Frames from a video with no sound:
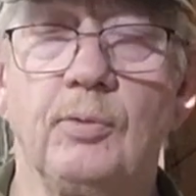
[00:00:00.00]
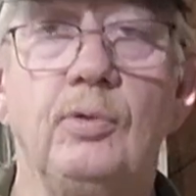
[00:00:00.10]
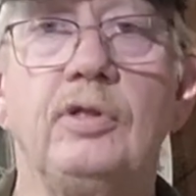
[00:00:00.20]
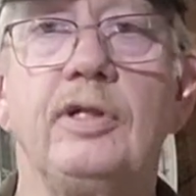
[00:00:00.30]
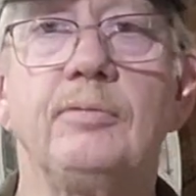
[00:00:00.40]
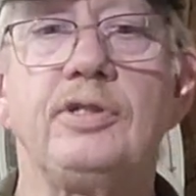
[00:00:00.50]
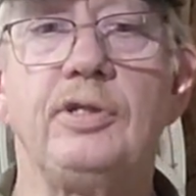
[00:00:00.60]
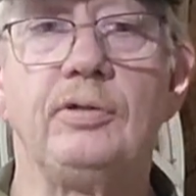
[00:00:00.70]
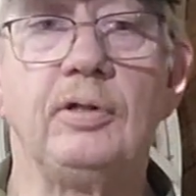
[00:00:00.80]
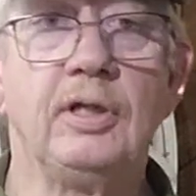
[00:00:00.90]
Rule number
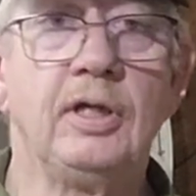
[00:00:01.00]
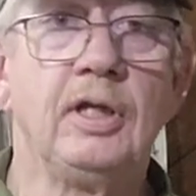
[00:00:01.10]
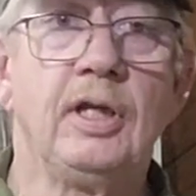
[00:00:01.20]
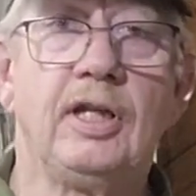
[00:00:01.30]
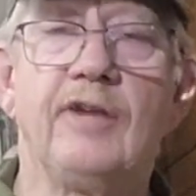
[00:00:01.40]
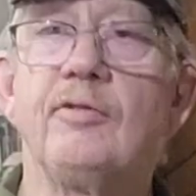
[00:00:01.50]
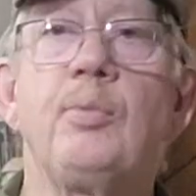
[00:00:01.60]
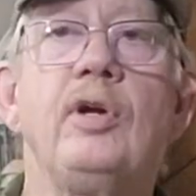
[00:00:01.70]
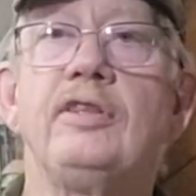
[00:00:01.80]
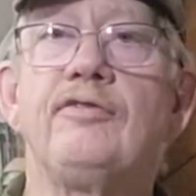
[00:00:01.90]
2, never
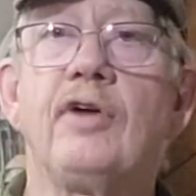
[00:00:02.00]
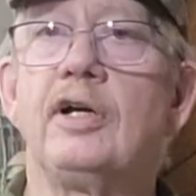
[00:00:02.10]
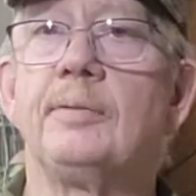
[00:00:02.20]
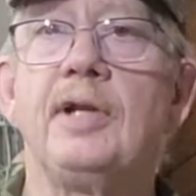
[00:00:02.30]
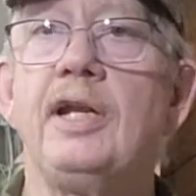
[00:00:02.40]
point the firearm